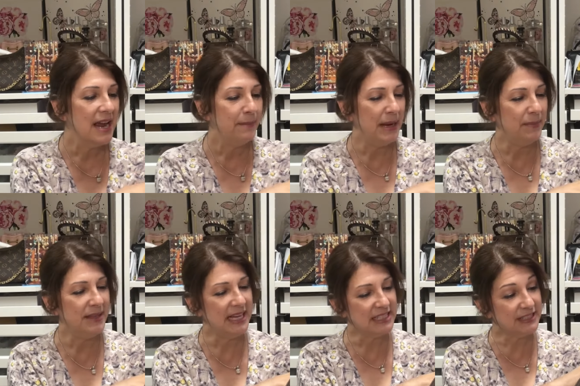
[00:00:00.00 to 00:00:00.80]
Maybe
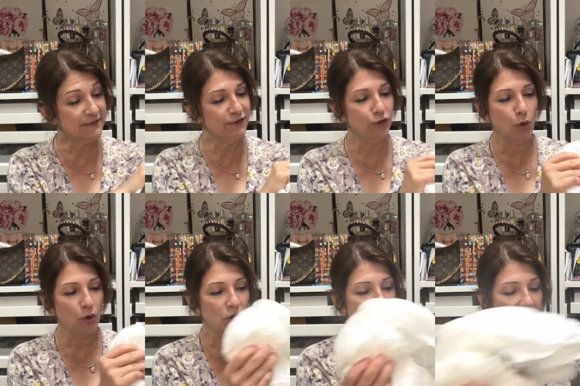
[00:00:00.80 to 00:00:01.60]
that's
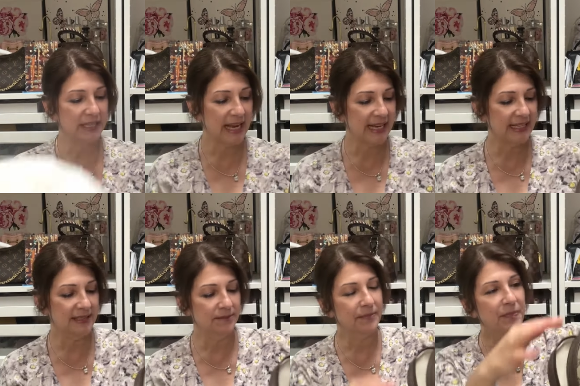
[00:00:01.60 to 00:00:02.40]
floral and I can
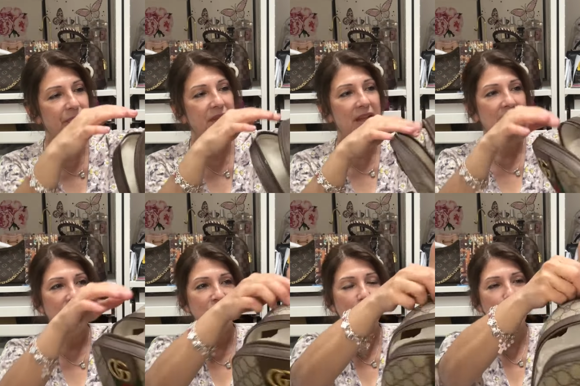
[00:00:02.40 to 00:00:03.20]

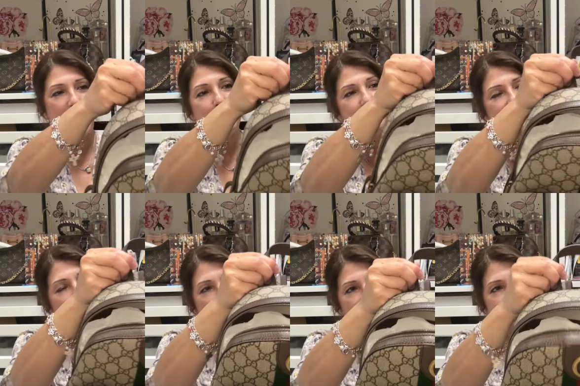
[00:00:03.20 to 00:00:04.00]
you know, wrap it
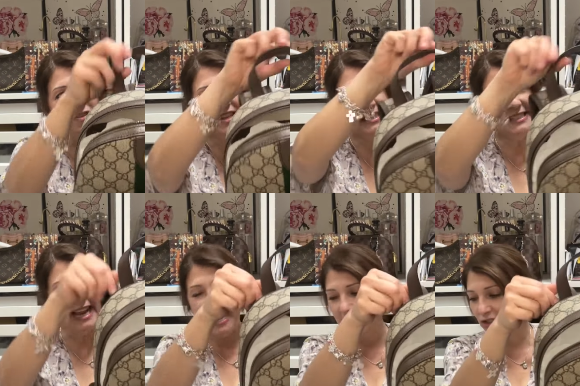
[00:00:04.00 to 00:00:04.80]
on this
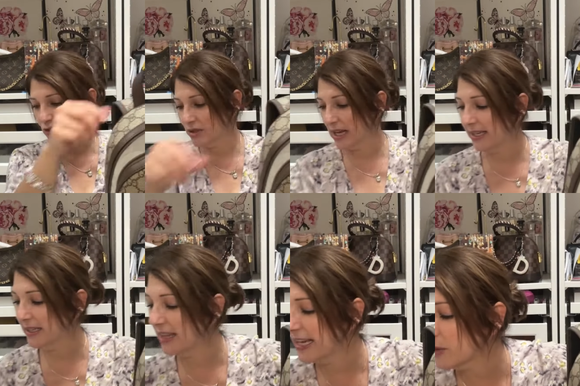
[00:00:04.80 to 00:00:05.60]
handle, kind
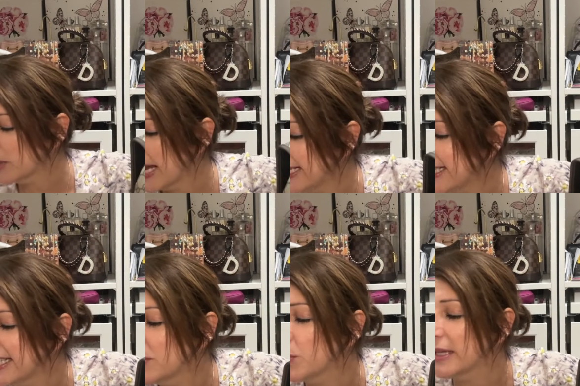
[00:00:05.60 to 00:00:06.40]
of like what I
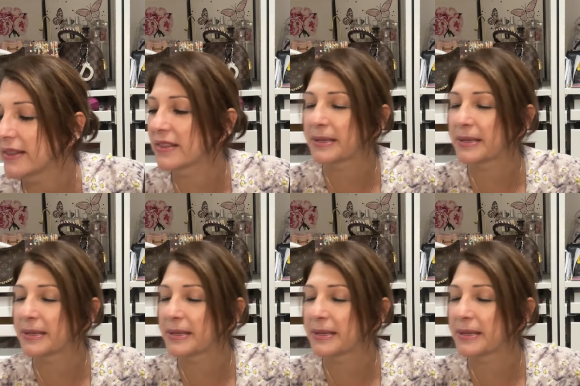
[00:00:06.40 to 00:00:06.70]
did with